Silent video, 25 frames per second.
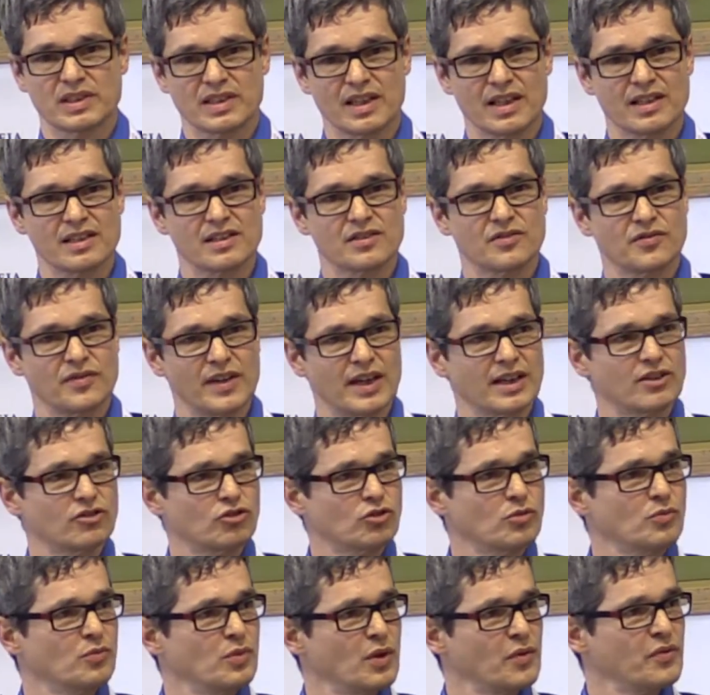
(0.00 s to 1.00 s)

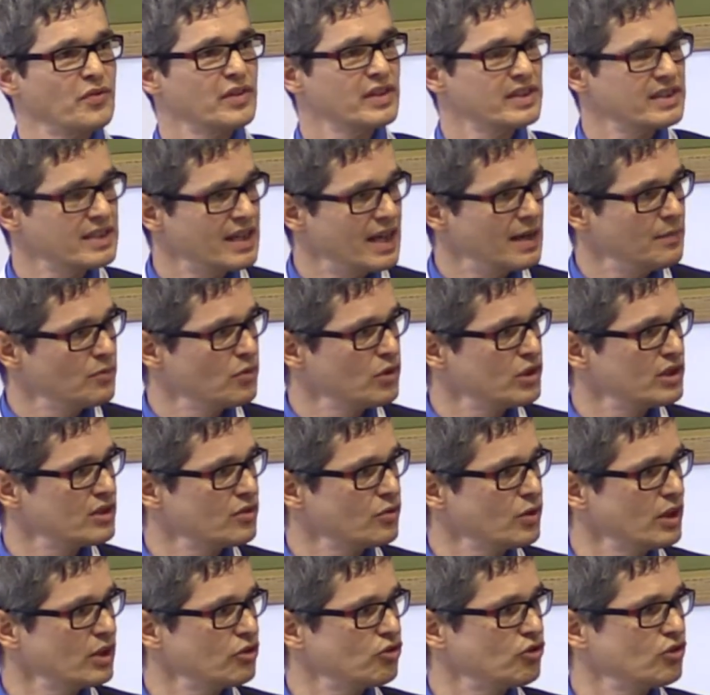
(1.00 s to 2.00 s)
satisfaction with the same
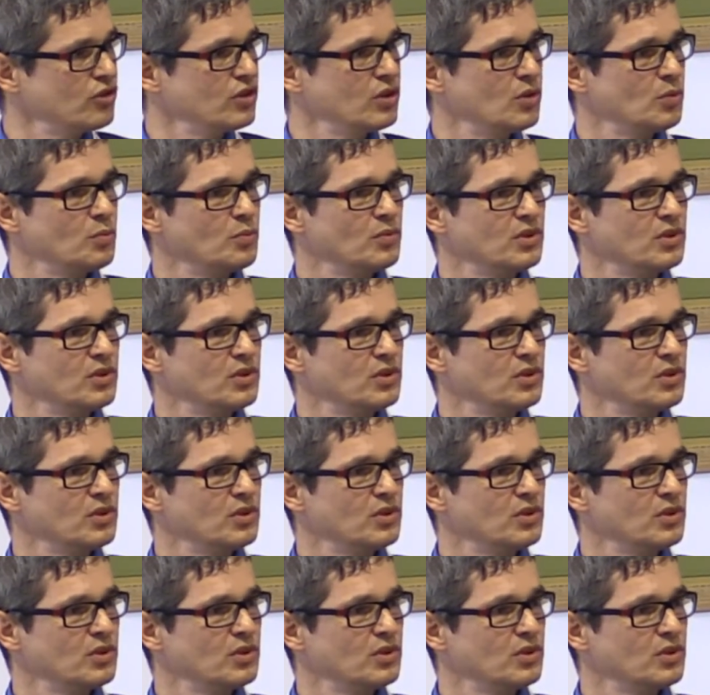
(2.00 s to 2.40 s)
restriction